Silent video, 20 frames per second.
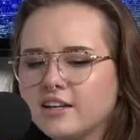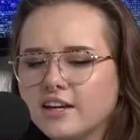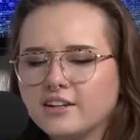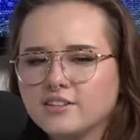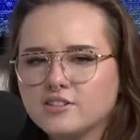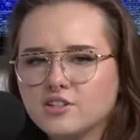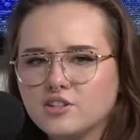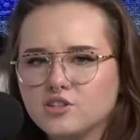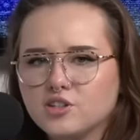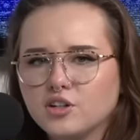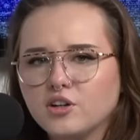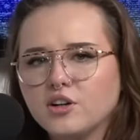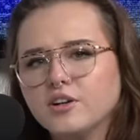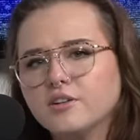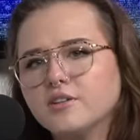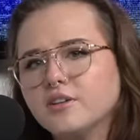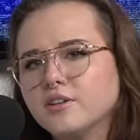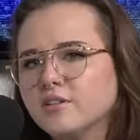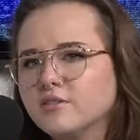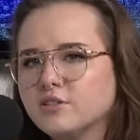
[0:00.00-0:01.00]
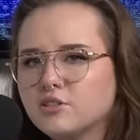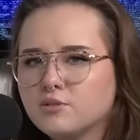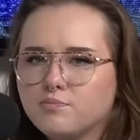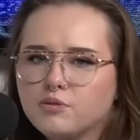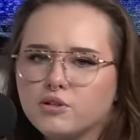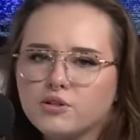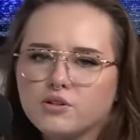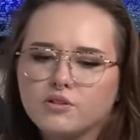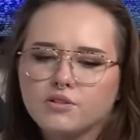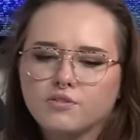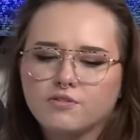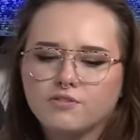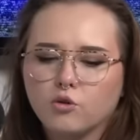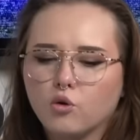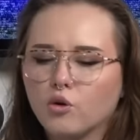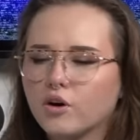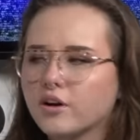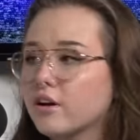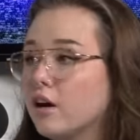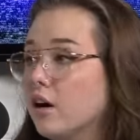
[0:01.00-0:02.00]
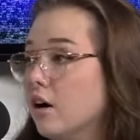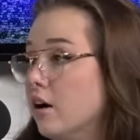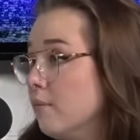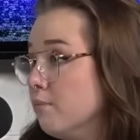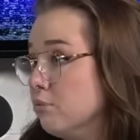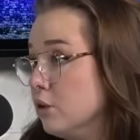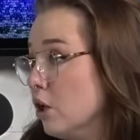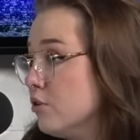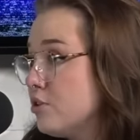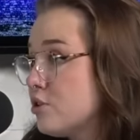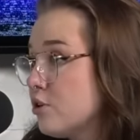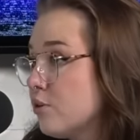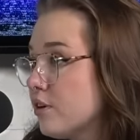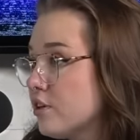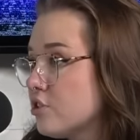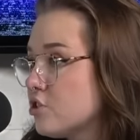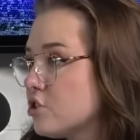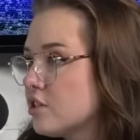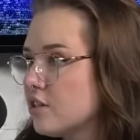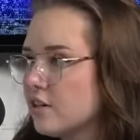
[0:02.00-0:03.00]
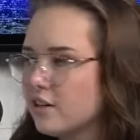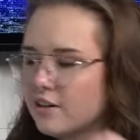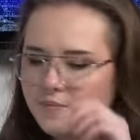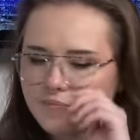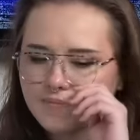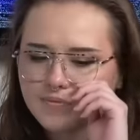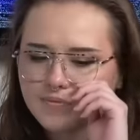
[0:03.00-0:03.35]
like dessert. You know, spoon, fork, a blowtorch, yeah,